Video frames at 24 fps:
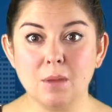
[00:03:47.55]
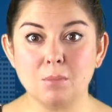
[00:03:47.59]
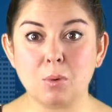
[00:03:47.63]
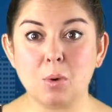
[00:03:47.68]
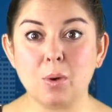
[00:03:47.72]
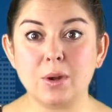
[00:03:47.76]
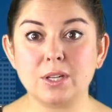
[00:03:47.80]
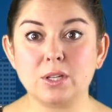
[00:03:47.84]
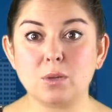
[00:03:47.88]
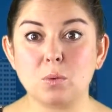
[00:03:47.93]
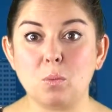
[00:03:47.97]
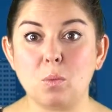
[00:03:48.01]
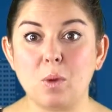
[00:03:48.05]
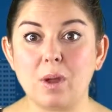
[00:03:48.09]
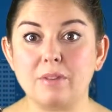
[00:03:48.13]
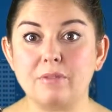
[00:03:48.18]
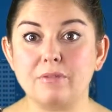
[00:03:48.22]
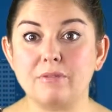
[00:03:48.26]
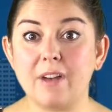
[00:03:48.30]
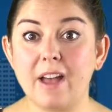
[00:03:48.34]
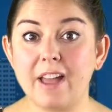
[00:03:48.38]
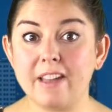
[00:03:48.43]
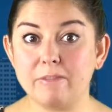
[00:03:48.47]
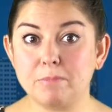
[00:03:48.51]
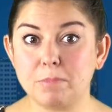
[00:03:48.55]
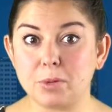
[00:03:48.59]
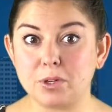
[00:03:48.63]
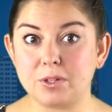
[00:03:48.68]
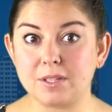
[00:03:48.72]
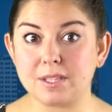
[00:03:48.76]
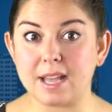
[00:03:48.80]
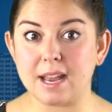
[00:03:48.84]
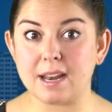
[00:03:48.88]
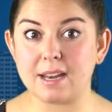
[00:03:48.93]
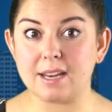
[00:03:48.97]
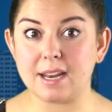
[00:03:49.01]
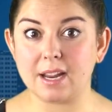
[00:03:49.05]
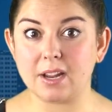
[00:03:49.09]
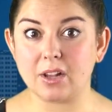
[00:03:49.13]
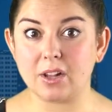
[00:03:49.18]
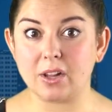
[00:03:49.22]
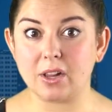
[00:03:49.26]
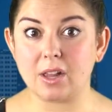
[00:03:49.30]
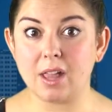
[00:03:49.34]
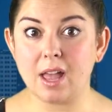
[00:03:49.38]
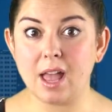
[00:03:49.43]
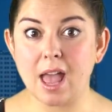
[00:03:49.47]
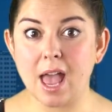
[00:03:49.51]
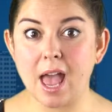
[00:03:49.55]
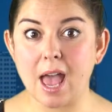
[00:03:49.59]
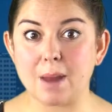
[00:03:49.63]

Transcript: 0.15% nickel,